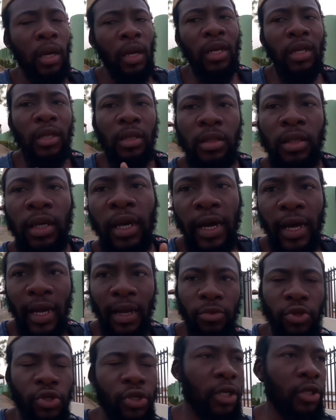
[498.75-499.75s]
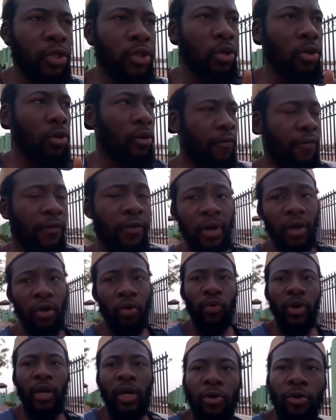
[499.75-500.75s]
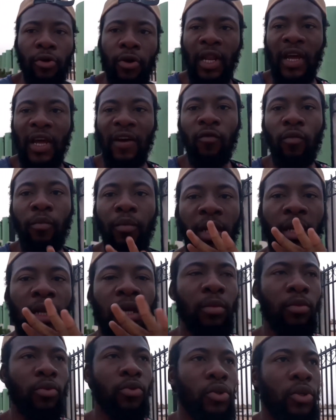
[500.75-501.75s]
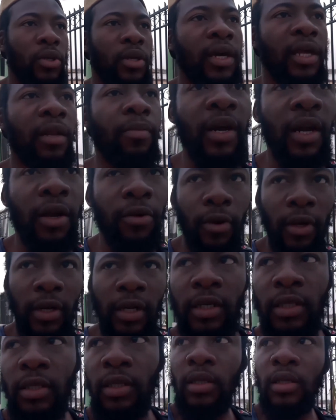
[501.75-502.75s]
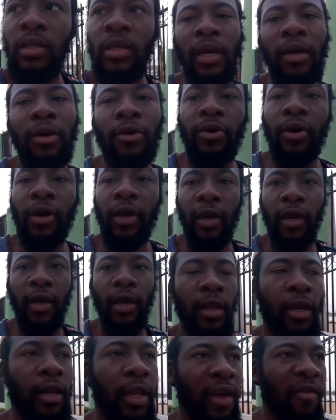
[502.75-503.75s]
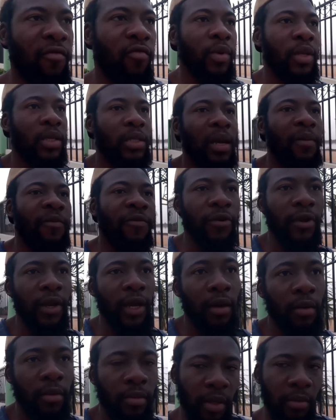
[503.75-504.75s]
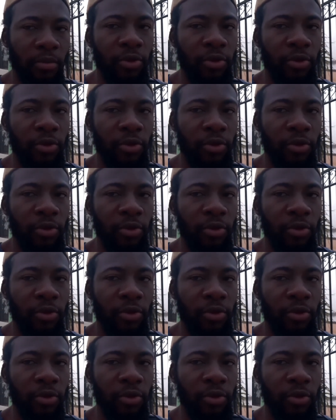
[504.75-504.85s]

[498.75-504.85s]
And yeah, I'm trying to go for a quick run. I haven't been able to get my run in since I got here. Yeah, I haven't been time for that.